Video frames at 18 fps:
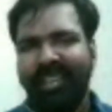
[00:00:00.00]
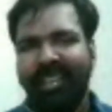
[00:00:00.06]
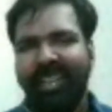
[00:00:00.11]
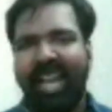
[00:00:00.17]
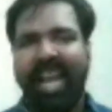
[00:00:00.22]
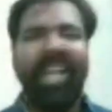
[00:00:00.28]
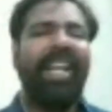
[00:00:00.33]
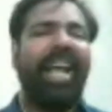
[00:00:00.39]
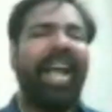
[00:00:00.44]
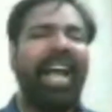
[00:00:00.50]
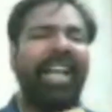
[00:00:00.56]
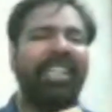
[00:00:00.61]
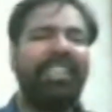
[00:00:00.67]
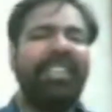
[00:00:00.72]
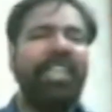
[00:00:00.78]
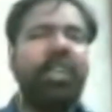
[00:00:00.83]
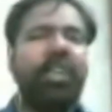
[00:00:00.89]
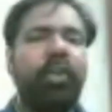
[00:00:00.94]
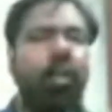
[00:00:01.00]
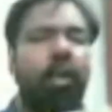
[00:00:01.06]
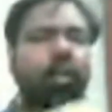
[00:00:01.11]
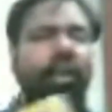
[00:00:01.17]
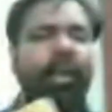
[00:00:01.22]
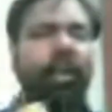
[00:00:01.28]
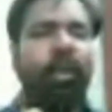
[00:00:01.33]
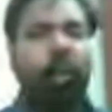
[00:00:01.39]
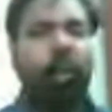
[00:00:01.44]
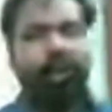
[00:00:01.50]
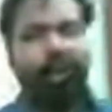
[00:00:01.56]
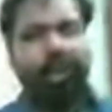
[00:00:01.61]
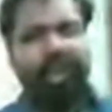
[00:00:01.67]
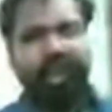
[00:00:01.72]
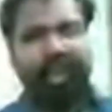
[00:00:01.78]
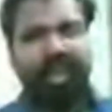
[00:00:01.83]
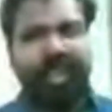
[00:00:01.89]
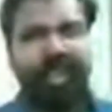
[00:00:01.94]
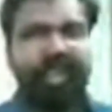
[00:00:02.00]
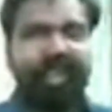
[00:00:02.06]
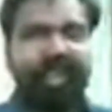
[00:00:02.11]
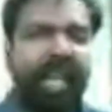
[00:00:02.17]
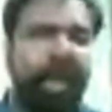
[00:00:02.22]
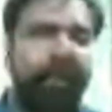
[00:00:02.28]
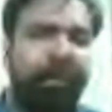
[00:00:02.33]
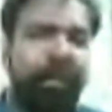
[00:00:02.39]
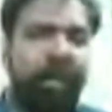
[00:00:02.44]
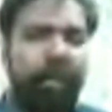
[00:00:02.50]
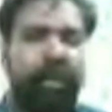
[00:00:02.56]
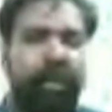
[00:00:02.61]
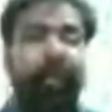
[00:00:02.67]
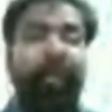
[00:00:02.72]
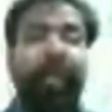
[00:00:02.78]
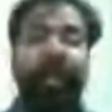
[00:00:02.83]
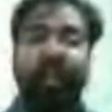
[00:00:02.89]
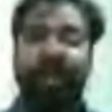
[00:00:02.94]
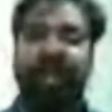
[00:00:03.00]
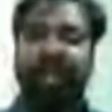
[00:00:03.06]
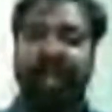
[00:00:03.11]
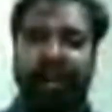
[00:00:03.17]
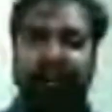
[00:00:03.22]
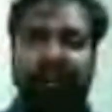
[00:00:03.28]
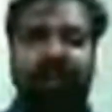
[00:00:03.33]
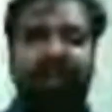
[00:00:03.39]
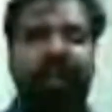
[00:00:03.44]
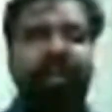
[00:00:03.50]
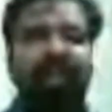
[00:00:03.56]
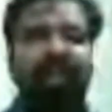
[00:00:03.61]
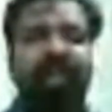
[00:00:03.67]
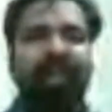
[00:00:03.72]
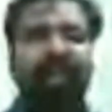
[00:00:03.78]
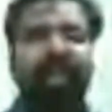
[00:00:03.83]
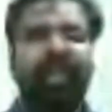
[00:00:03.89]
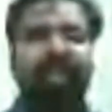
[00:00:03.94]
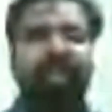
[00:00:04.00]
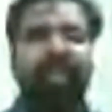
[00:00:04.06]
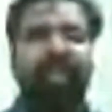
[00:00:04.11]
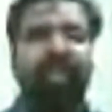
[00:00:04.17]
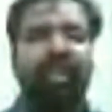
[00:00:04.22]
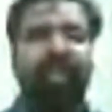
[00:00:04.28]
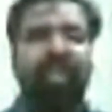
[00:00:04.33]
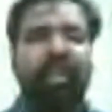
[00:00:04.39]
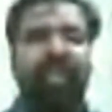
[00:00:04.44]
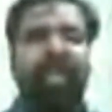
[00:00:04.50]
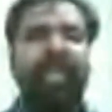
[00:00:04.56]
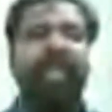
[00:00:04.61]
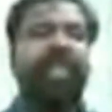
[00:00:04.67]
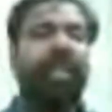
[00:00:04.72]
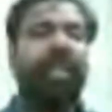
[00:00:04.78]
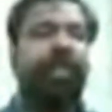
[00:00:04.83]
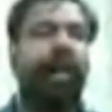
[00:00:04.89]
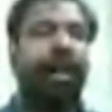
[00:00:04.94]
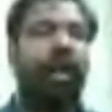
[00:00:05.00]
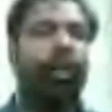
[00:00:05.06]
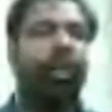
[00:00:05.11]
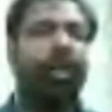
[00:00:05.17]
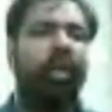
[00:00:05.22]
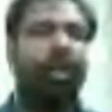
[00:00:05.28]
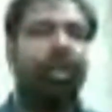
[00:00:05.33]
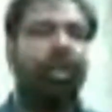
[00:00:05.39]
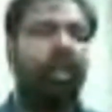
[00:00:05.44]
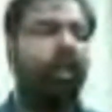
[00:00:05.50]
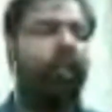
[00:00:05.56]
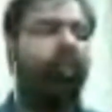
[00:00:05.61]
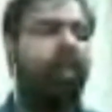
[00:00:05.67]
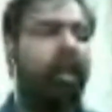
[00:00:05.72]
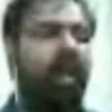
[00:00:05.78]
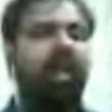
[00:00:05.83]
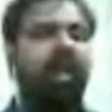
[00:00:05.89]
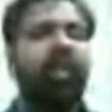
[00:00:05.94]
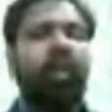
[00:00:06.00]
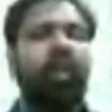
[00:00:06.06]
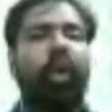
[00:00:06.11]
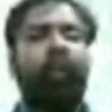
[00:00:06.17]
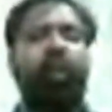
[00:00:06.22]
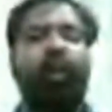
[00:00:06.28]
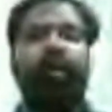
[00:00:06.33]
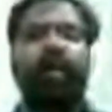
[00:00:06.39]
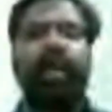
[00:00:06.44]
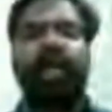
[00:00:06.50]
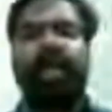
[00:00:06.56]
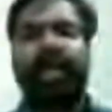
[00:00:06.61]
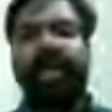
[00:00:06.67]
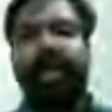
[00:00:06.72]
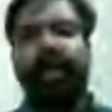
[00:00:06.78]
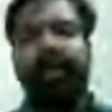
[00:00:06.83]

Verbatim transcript: And as the novel opens, the chapter, the first chapter, is about the birth of Omar Khayyam.